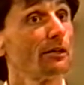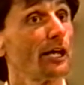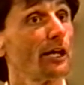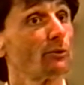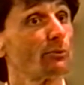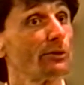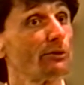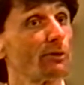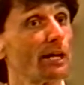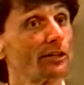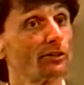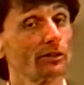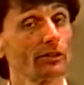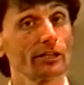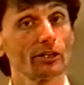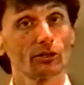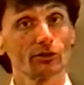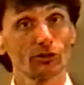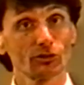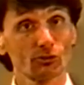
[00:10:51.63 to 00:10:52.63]
and rewrite the
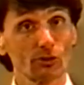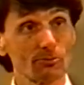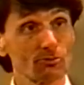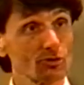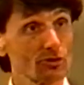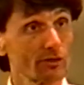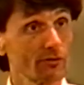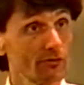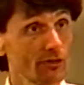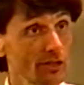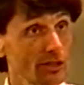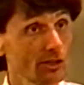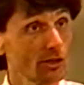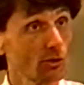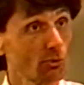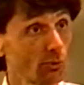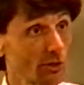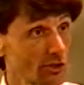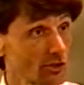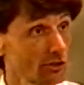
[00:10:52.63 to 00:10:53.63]
legal description of the
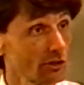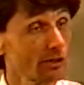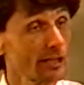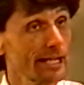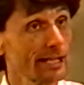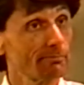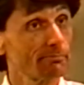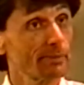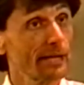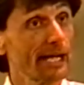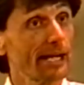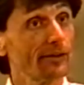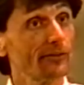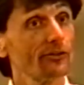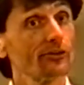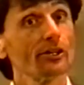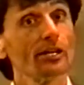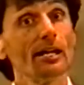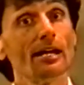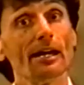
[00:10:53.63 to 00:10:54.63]
original land
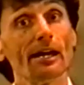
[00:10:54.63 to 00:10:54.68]
patent